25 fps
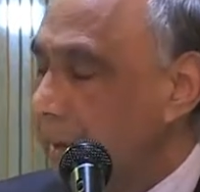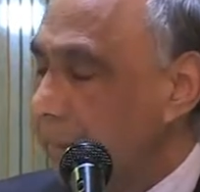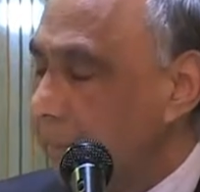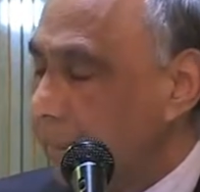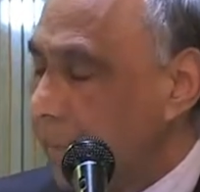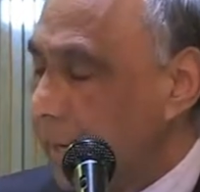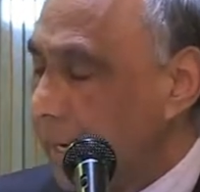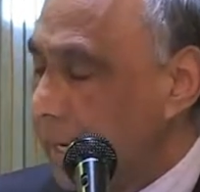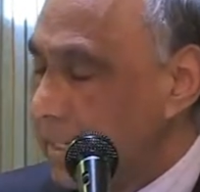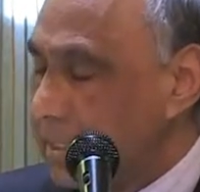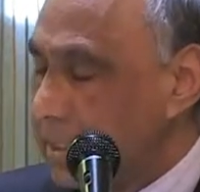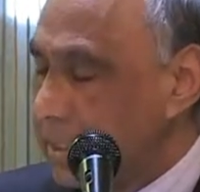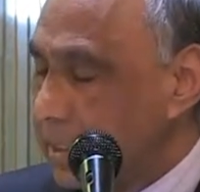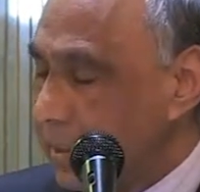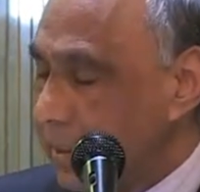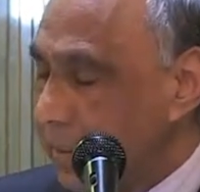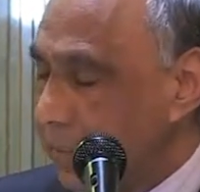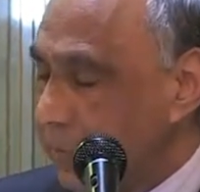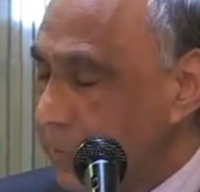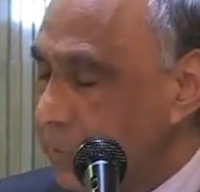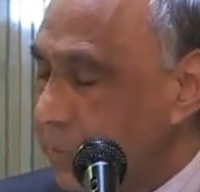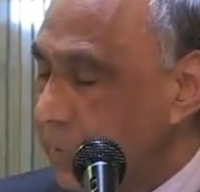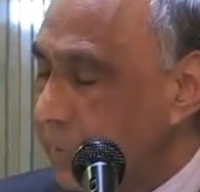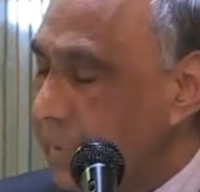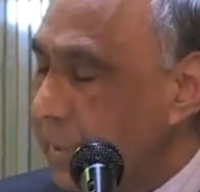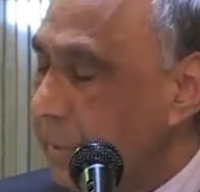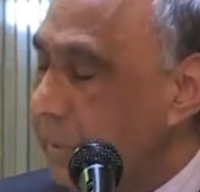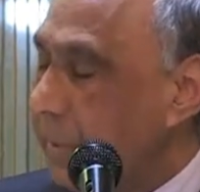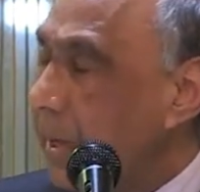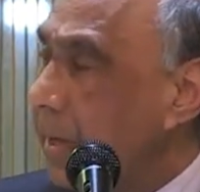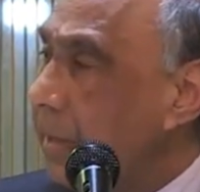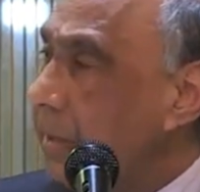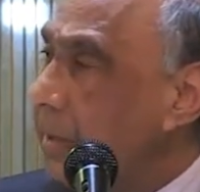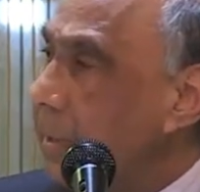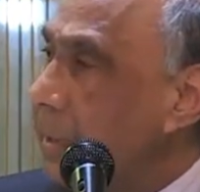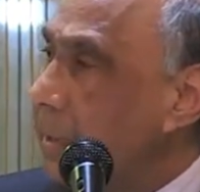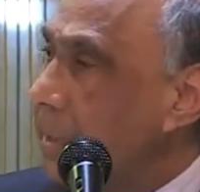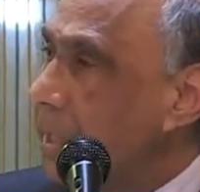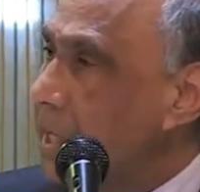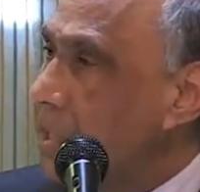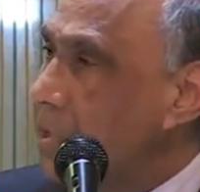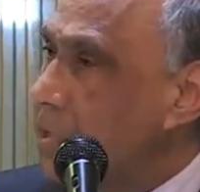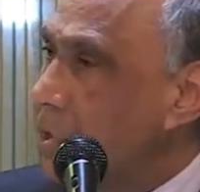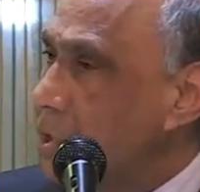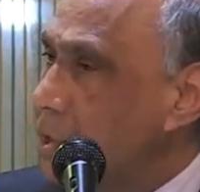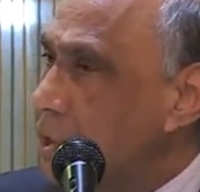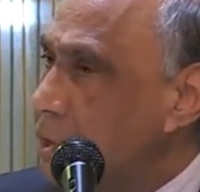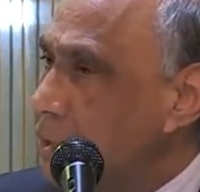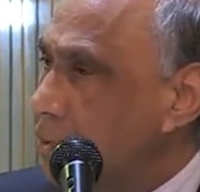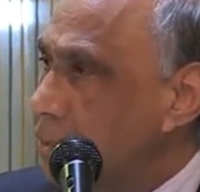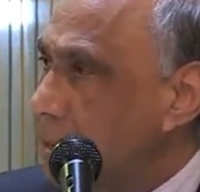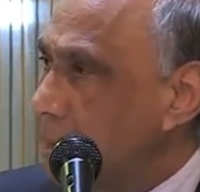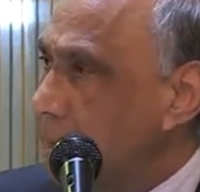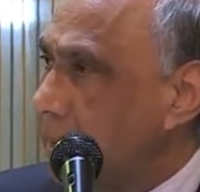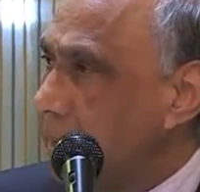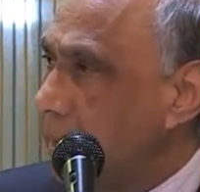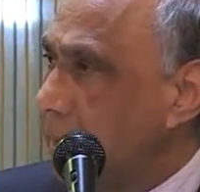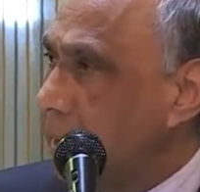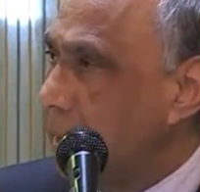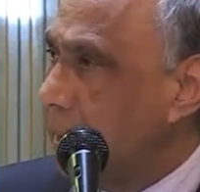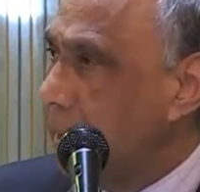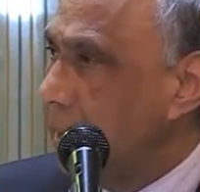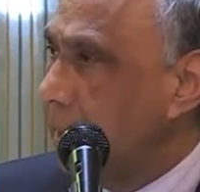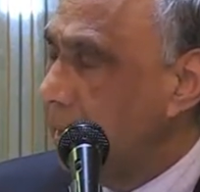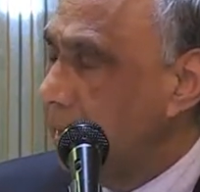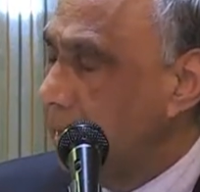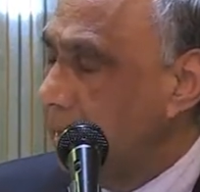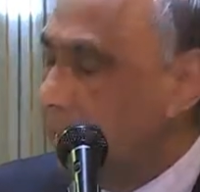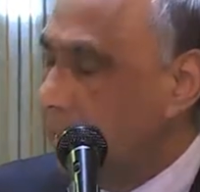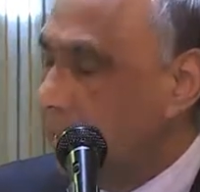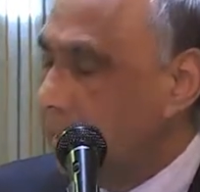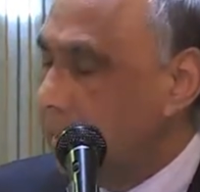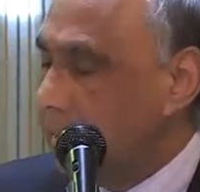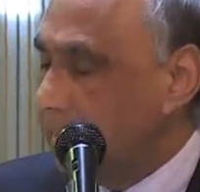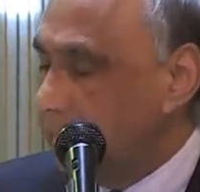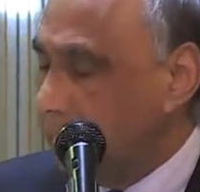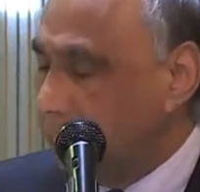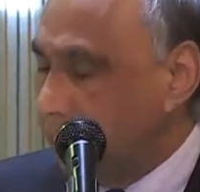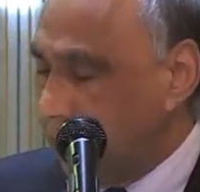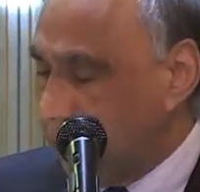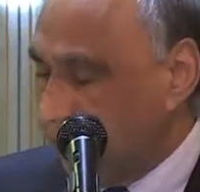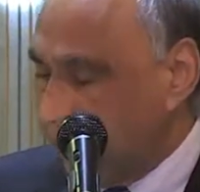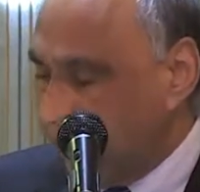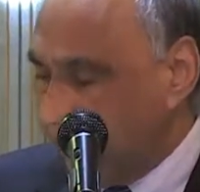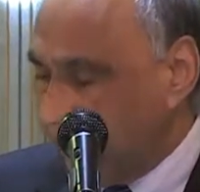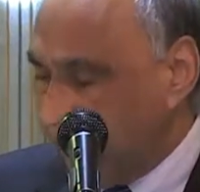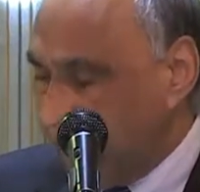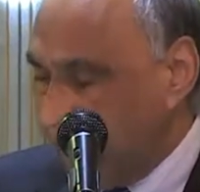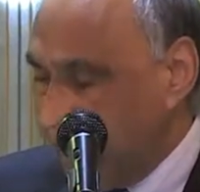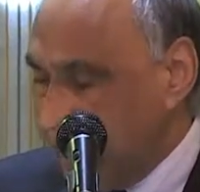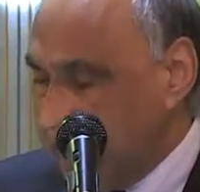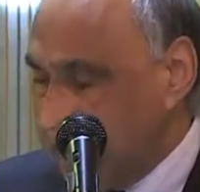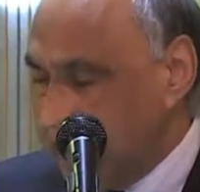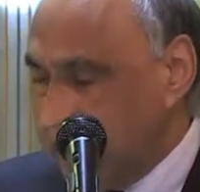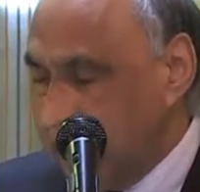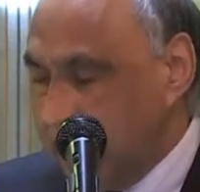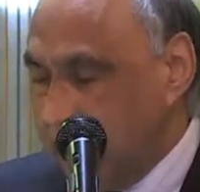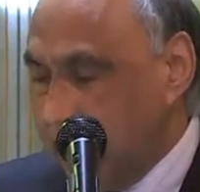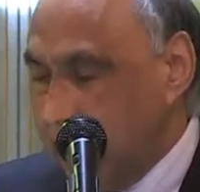press comes from the American Constitution, the Bill of Rights,